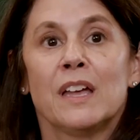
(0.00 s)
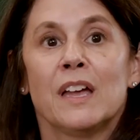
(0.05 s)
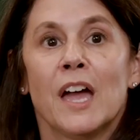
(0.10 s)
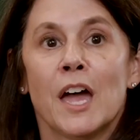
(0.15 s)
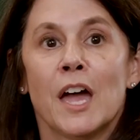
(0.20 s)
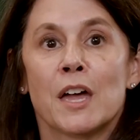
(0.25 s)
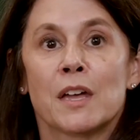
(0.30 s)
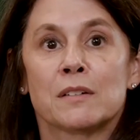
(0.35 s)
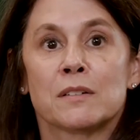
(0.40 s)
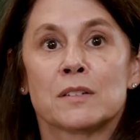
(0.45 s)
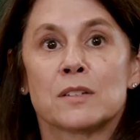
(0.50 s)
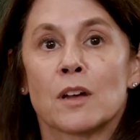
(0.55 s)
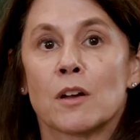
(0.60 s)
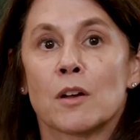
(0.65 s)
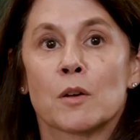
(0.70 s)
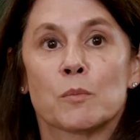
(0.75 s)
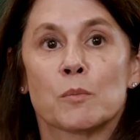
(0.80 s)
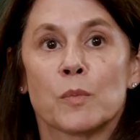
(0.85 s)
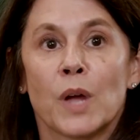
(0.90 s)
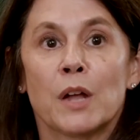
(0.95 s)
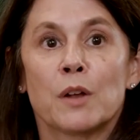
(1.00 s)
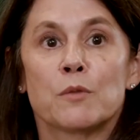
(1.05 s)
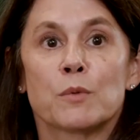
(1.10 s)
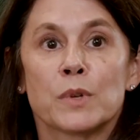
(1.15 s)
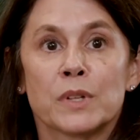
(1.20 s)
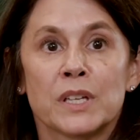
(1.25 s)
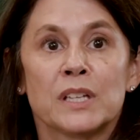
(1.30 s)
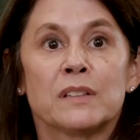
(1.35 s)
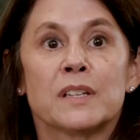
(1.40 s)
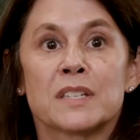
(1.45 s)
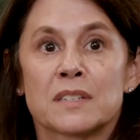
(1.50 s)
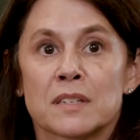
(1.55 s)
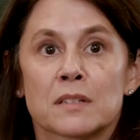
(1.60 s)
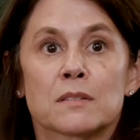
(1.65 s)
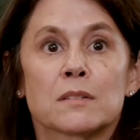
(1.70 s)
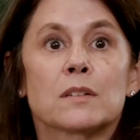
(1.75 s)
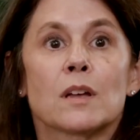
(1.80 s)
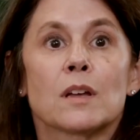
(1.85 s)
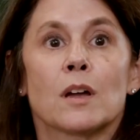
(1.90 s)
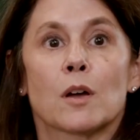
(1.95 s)
and really
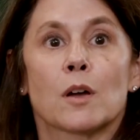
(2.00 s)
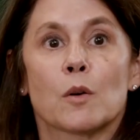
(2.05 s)
listen